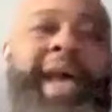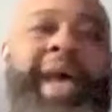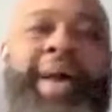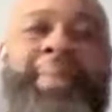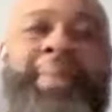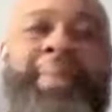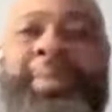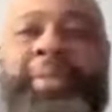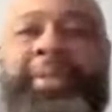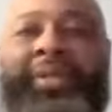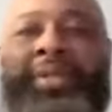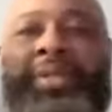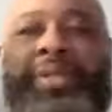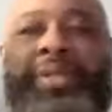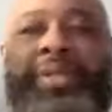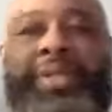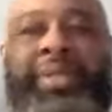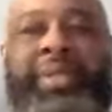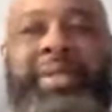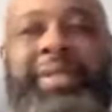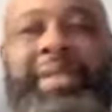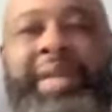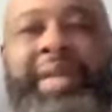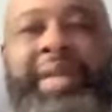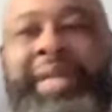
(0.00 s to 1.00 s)
happens
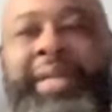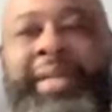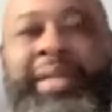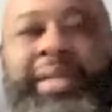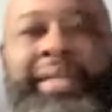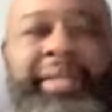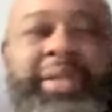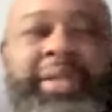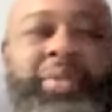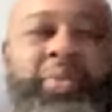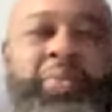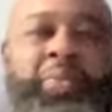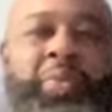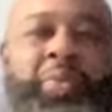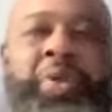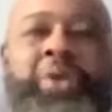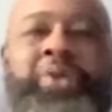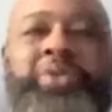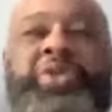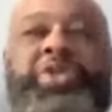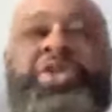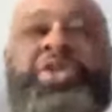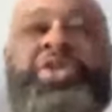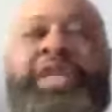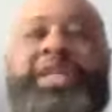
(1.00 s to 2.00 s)
and the
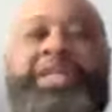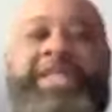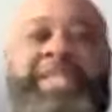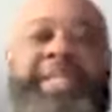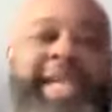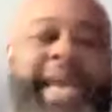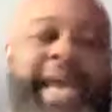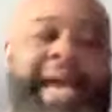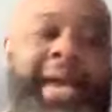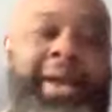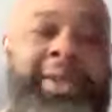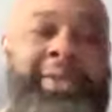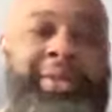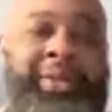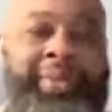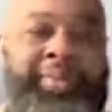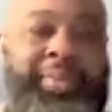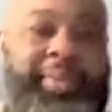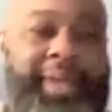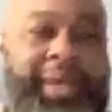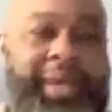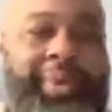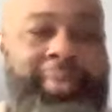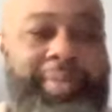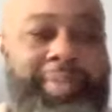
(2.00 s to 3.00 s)
world shuts
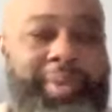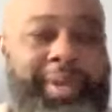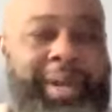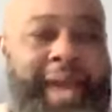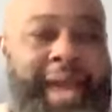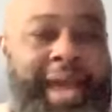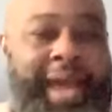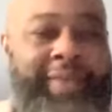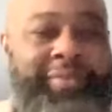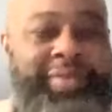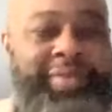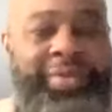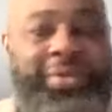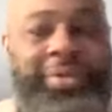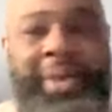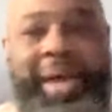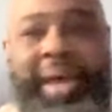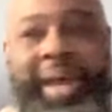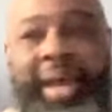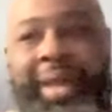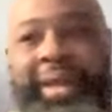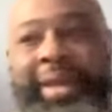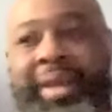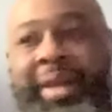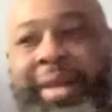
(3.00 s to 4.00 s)
down and what have you.
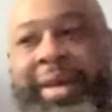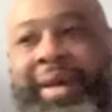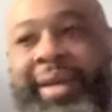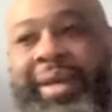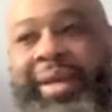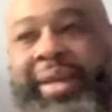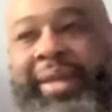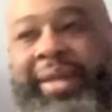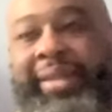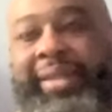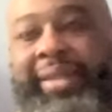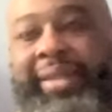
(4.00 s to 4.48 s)
And I